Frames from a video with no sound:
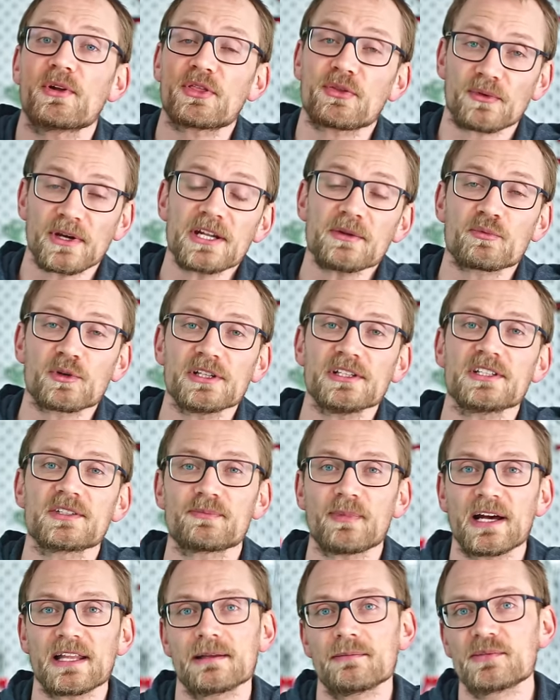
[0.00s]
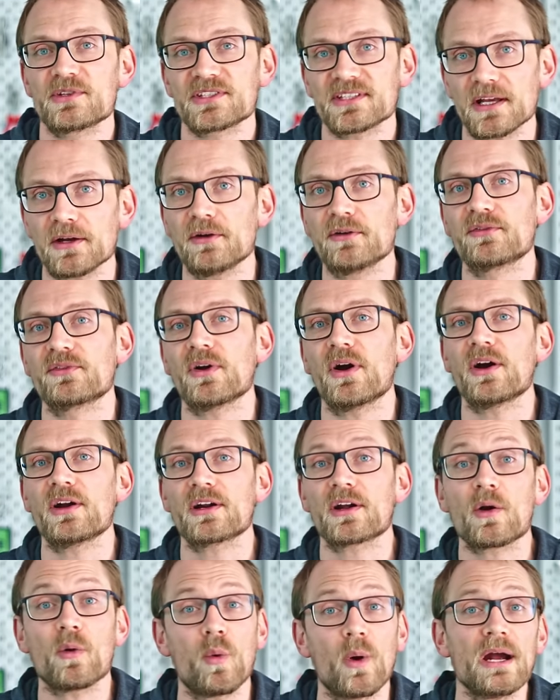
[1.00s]
But 3D printers by themselves
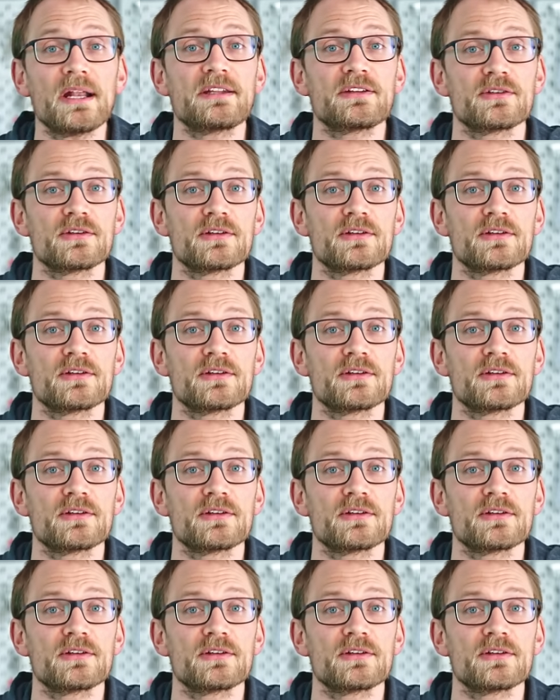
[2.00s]
are quite